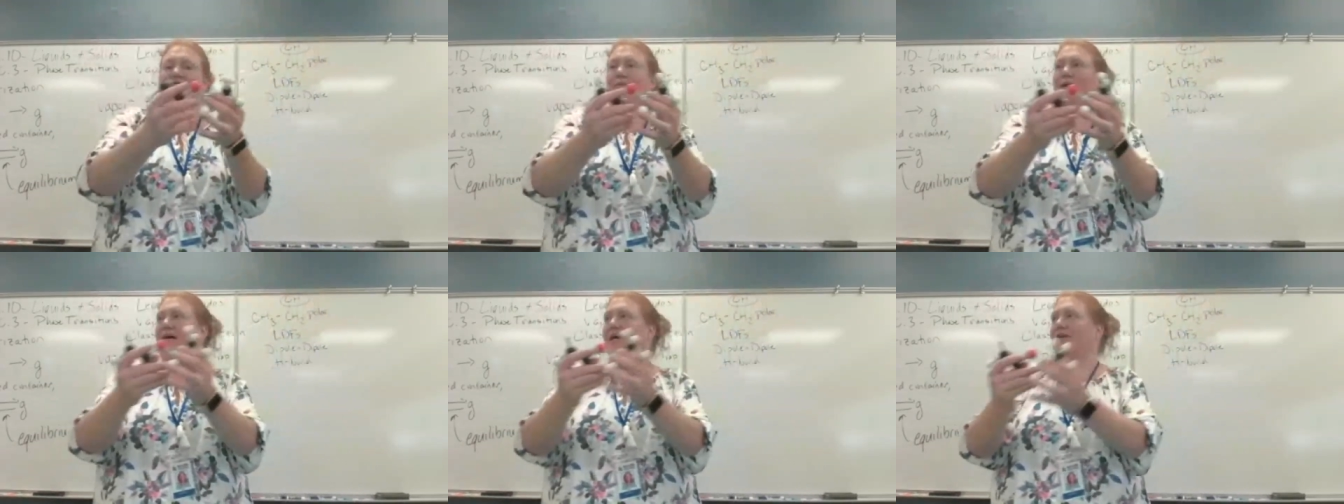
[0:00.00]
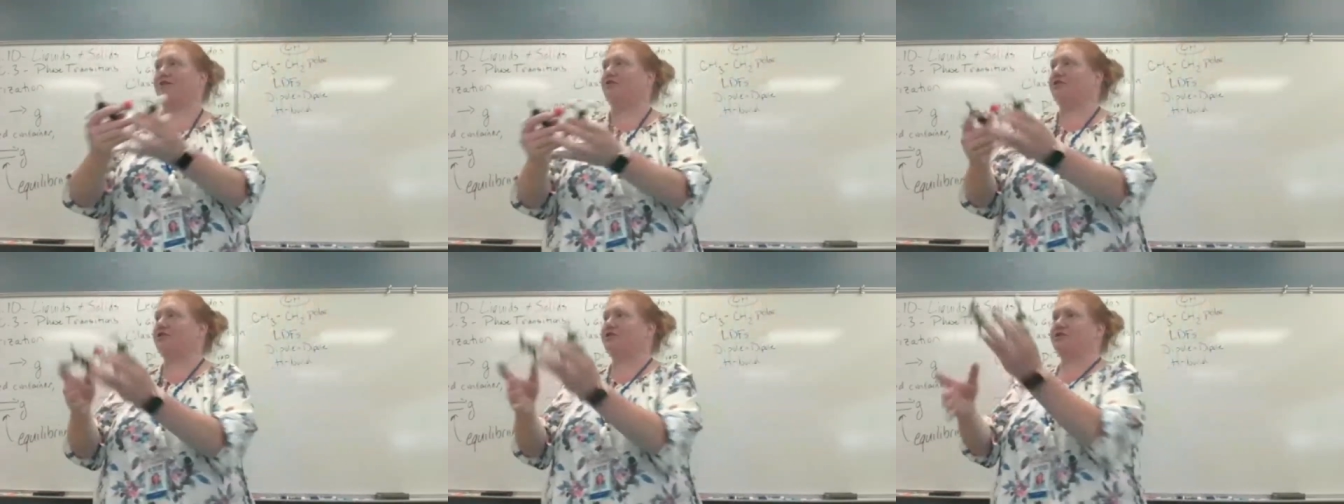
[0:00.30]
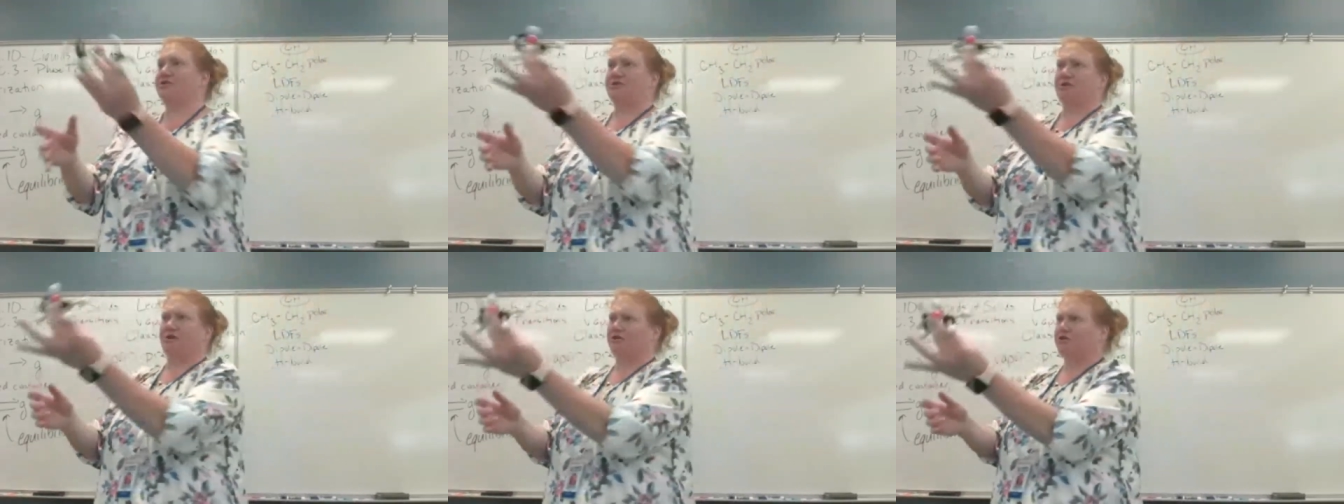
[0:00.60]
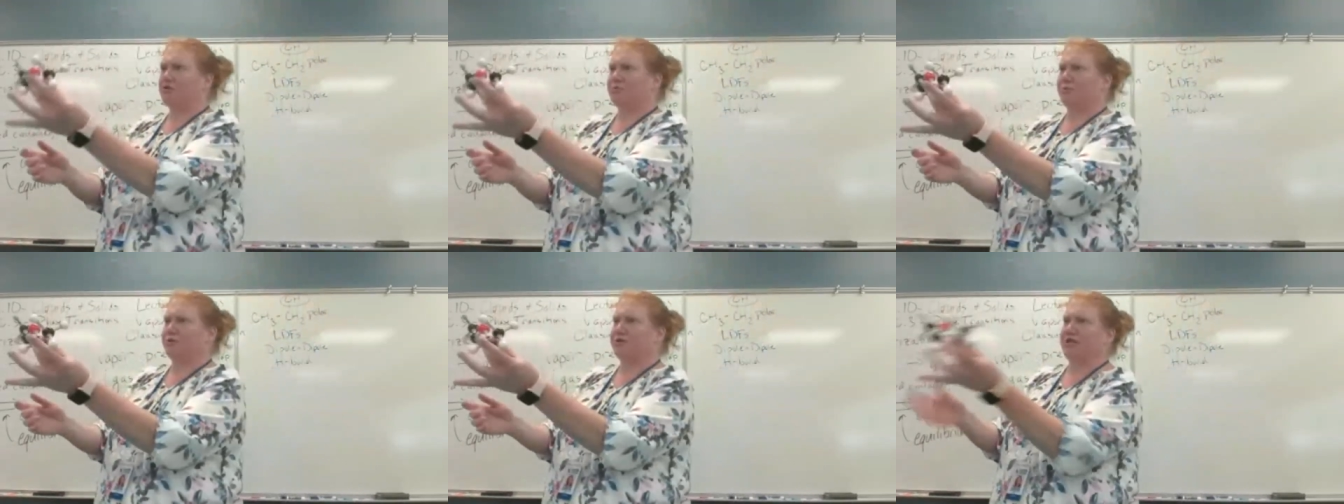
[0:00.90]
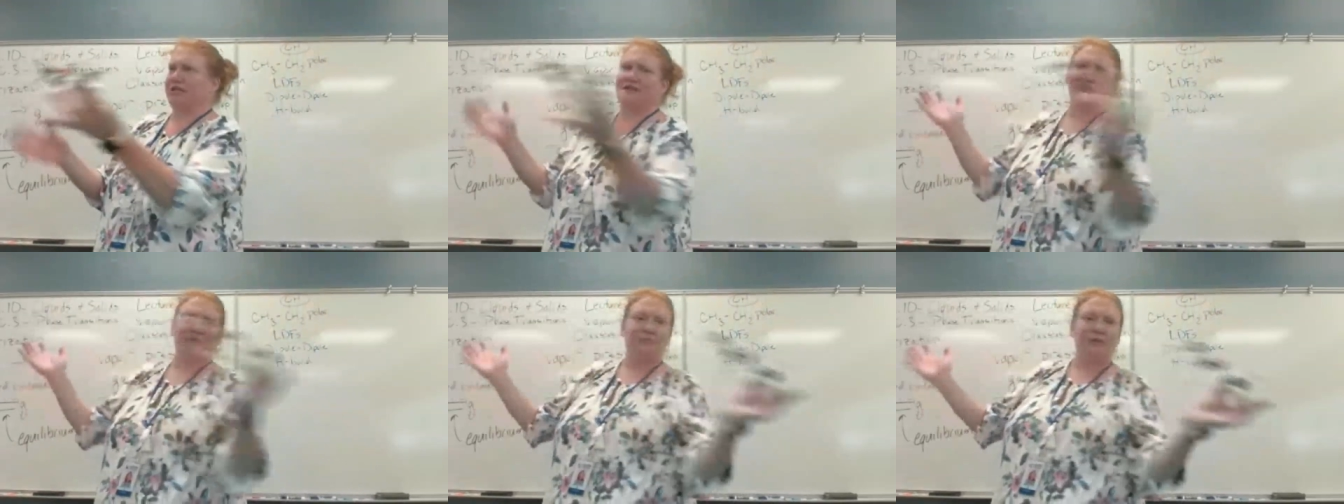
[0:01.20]
to fill in all of my hydrogen,
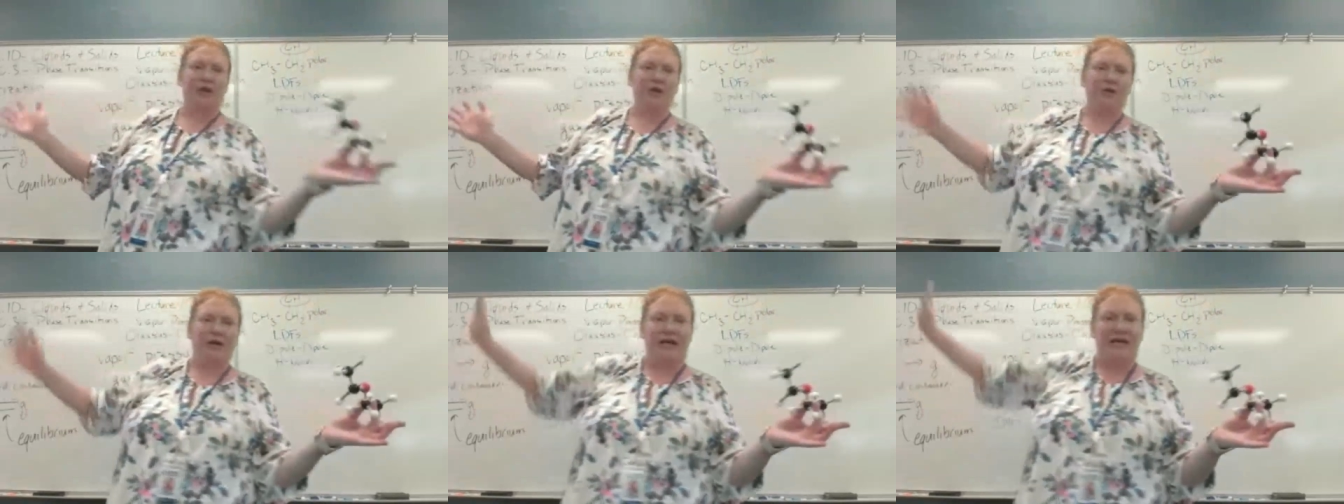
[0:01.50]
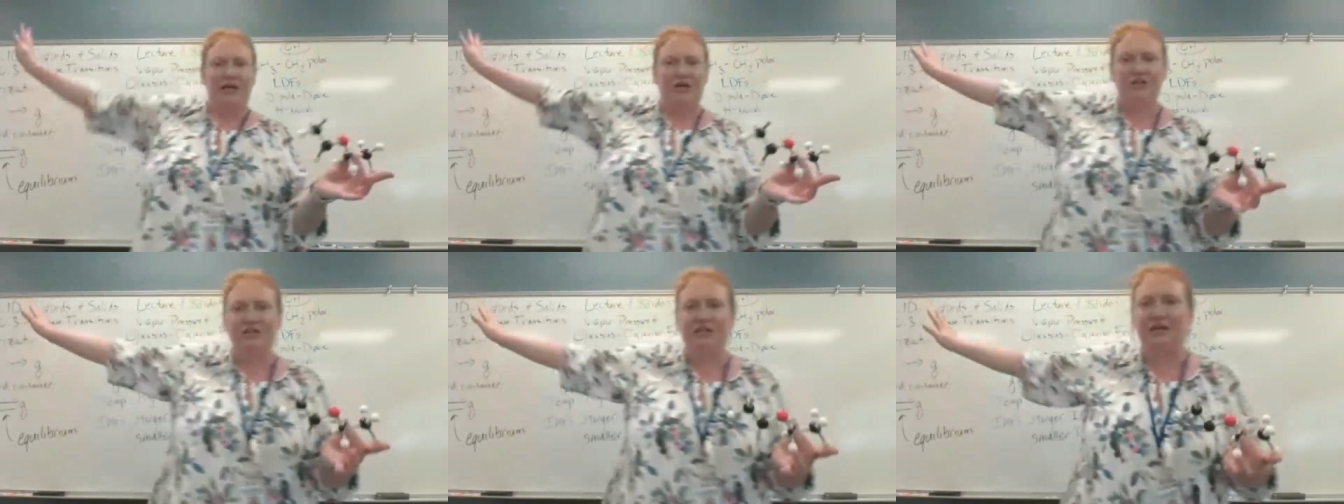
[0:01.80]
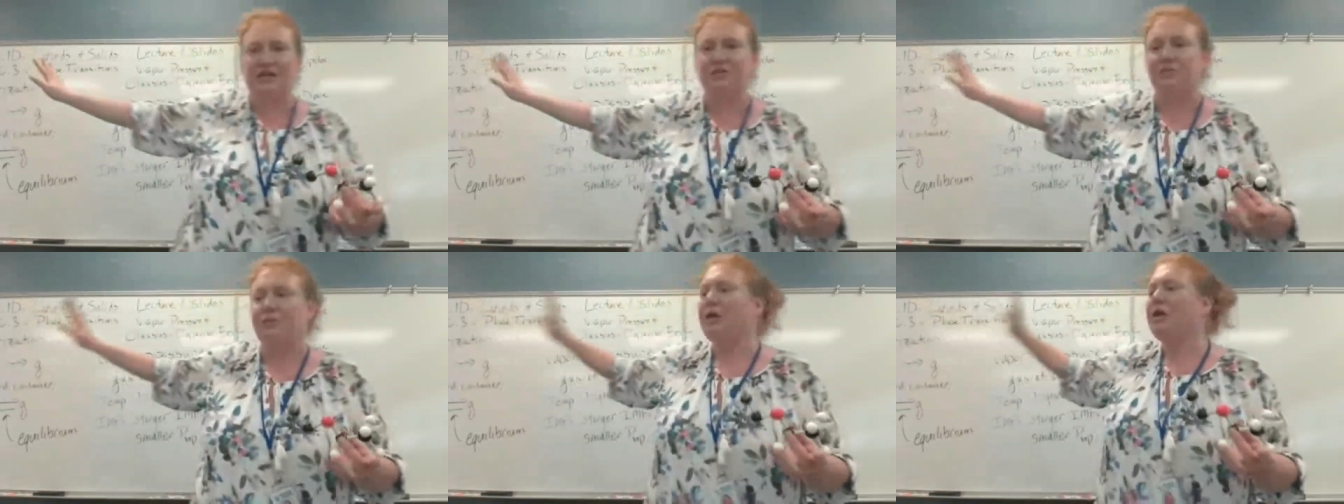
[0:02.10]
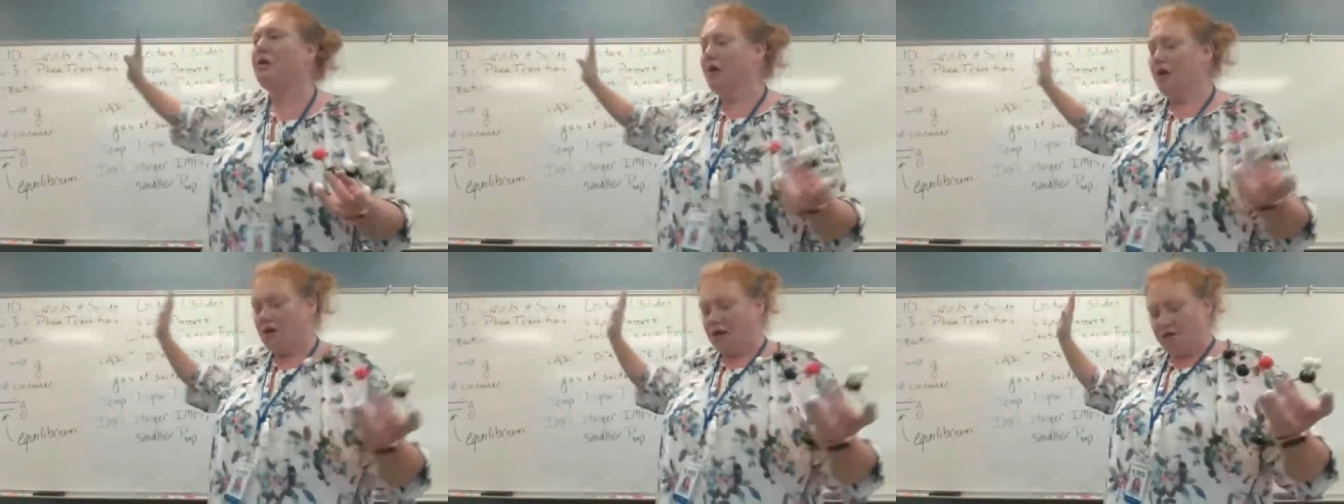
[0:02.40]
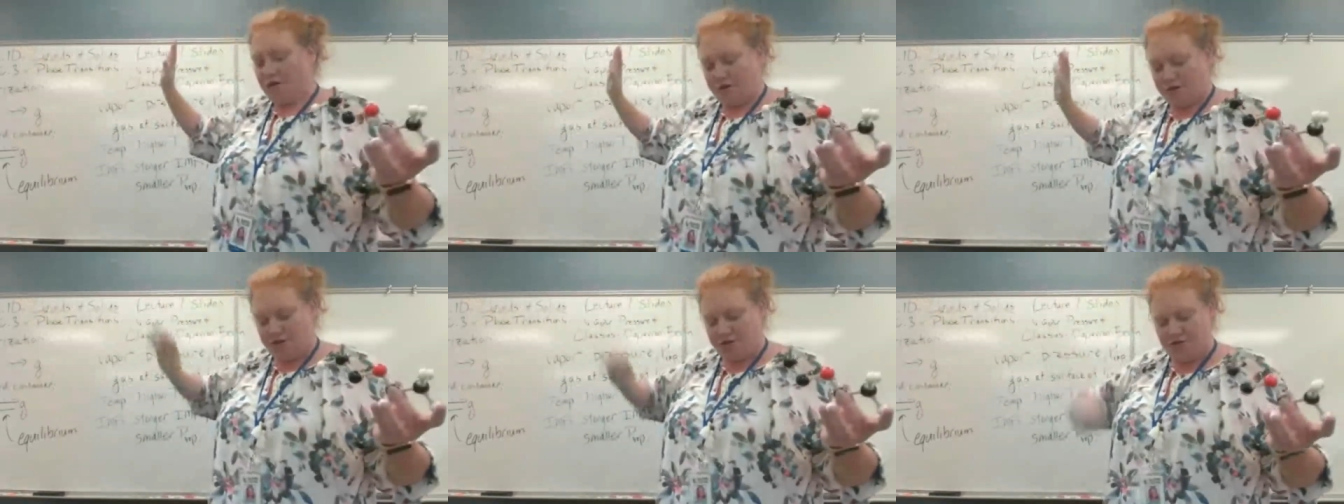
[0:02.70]
so I'll just pretend. But okay, here's the
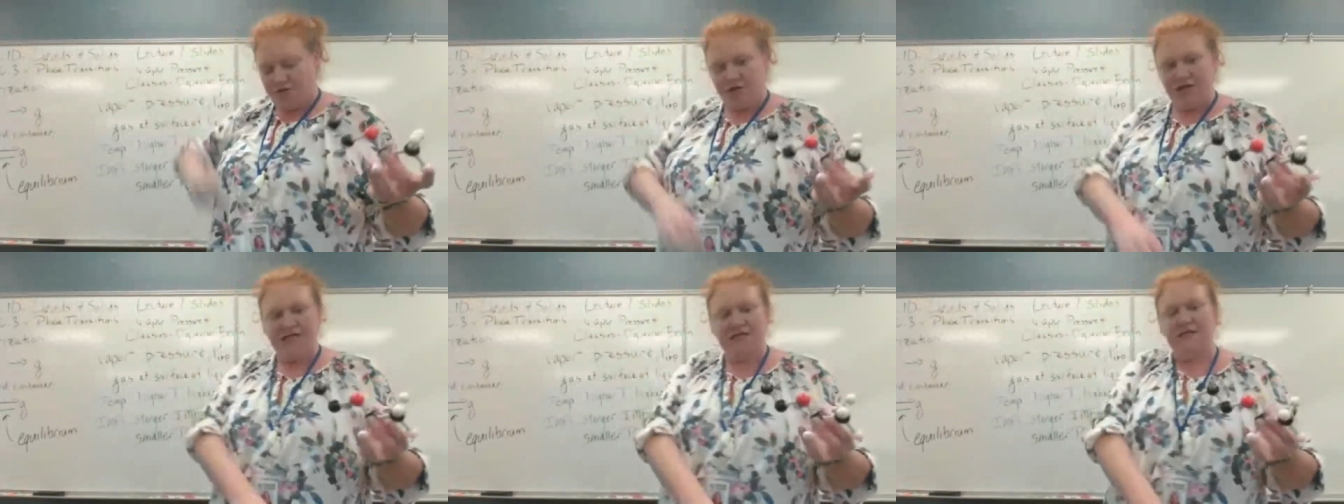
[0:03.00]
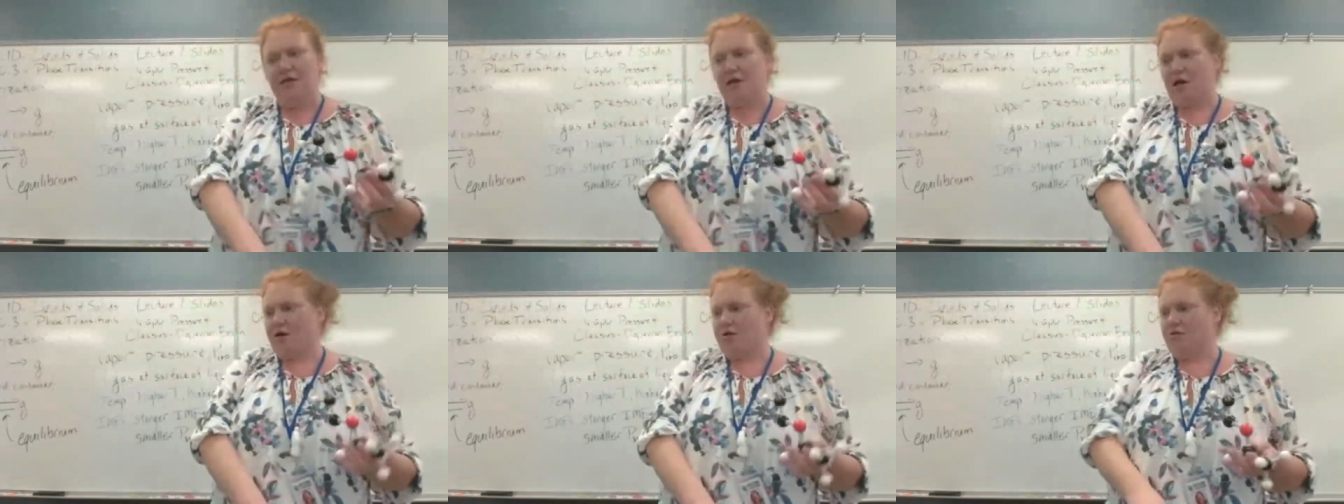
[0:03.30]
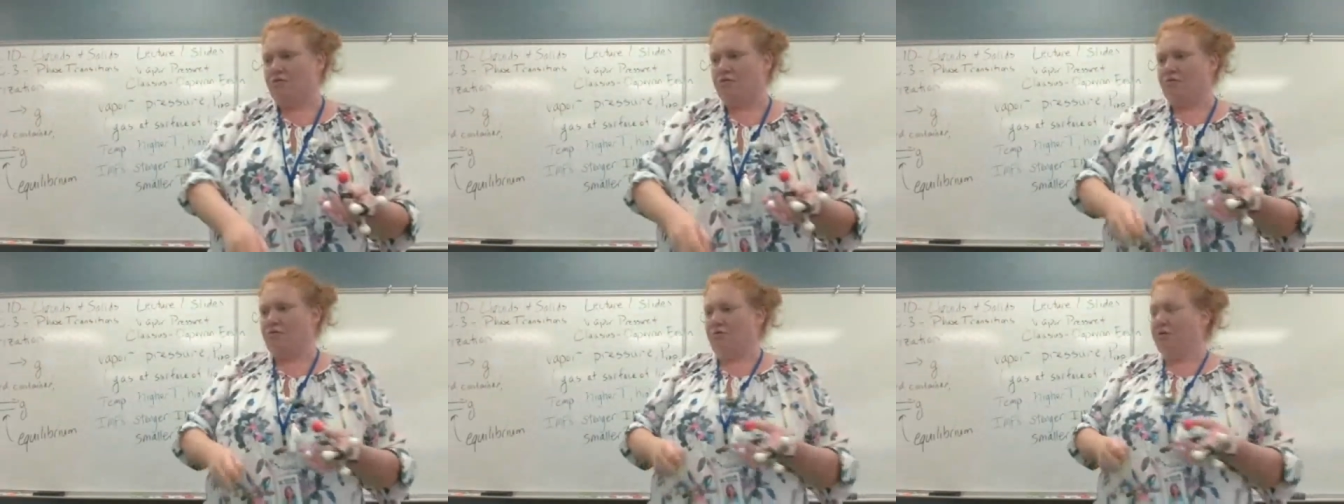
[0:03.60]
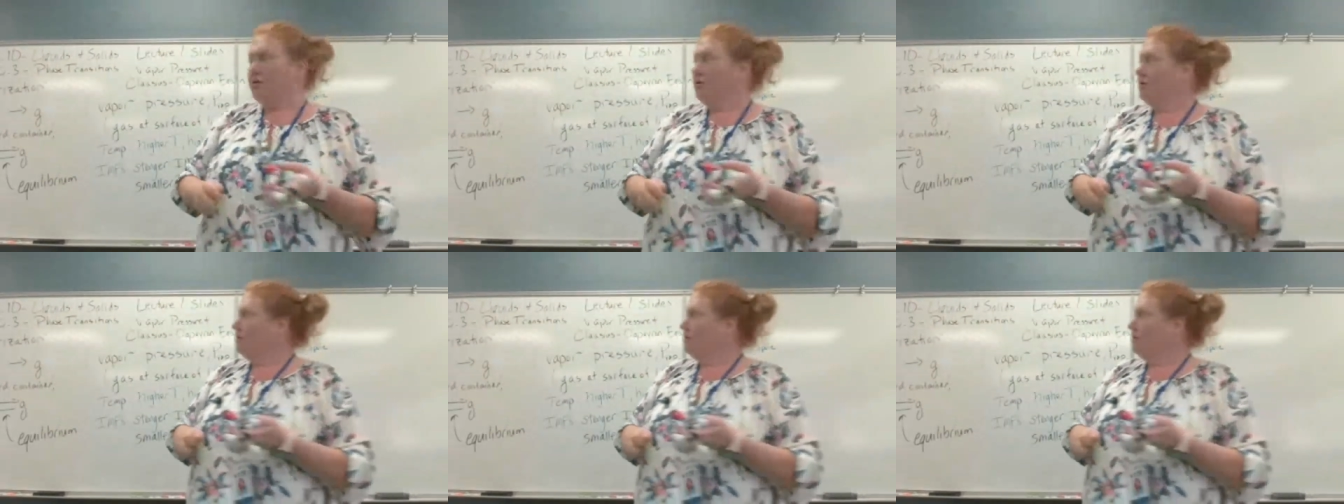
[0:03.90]
next one. Do you guys